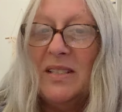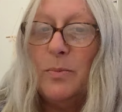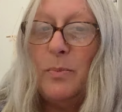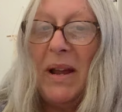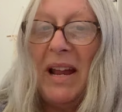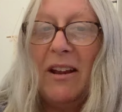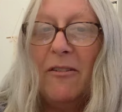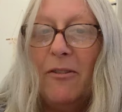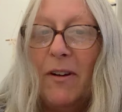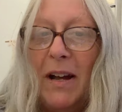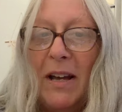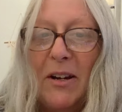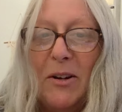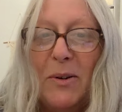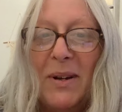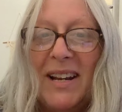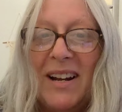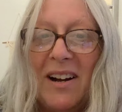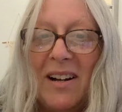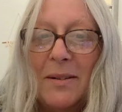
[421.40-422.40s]
Spang
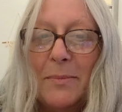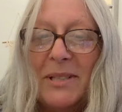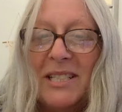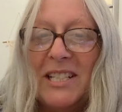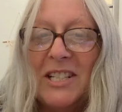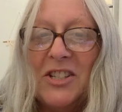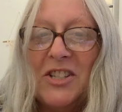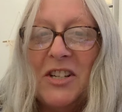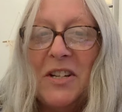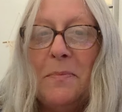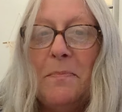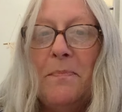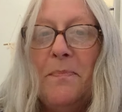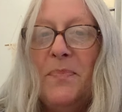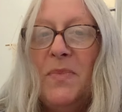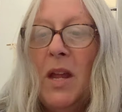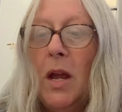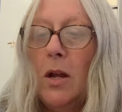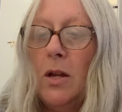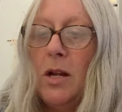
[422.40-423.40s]
Finery competition.
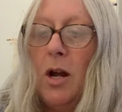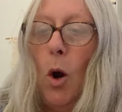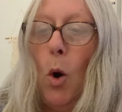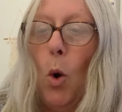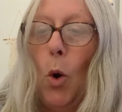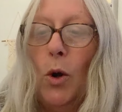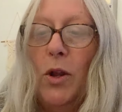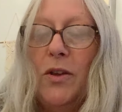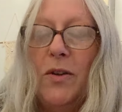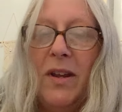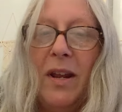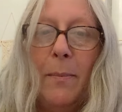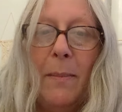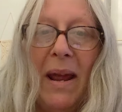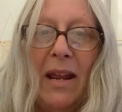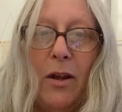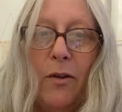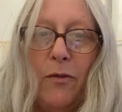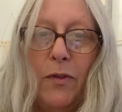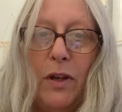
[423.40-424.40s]
Or you can
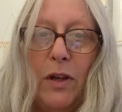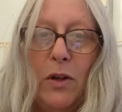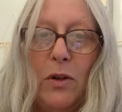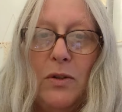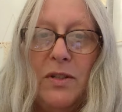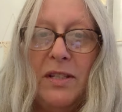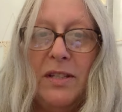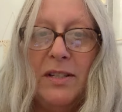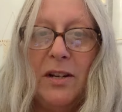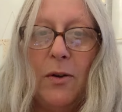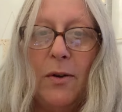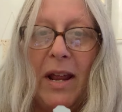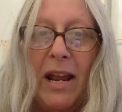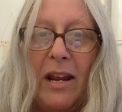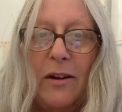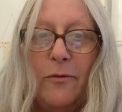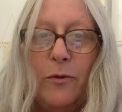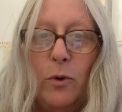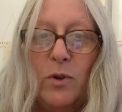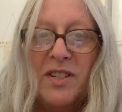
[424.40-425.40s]
make a few to
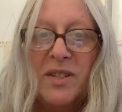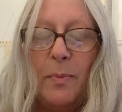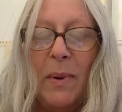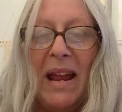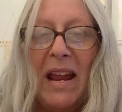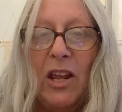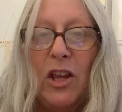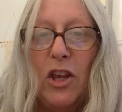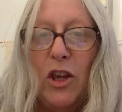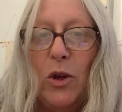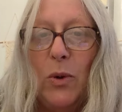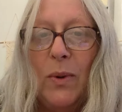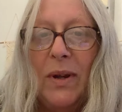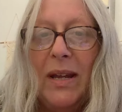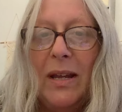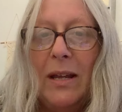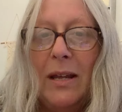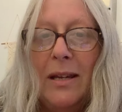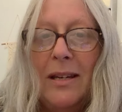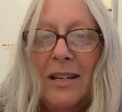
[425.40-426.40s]
donate for Spang
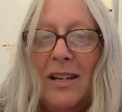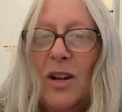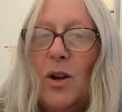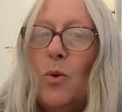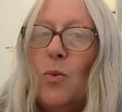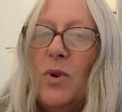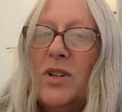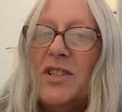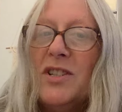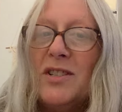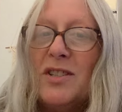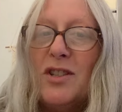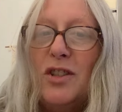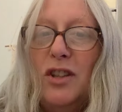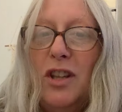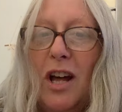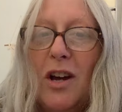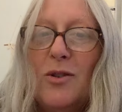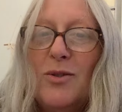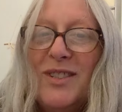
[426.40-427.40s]
hewing, which is
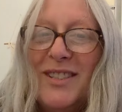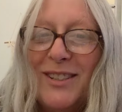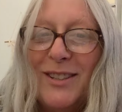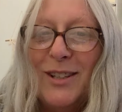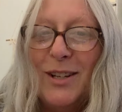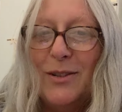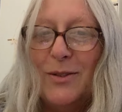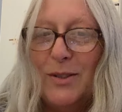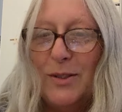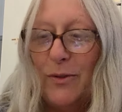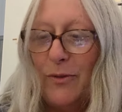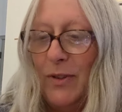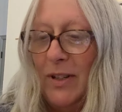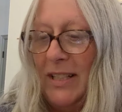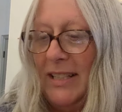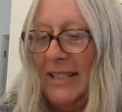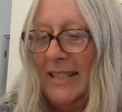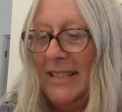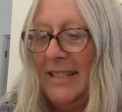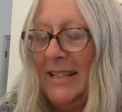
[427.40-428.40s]
loads and loads of
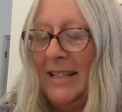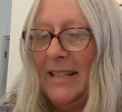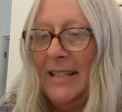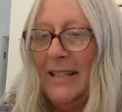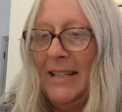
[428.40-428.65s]
fun.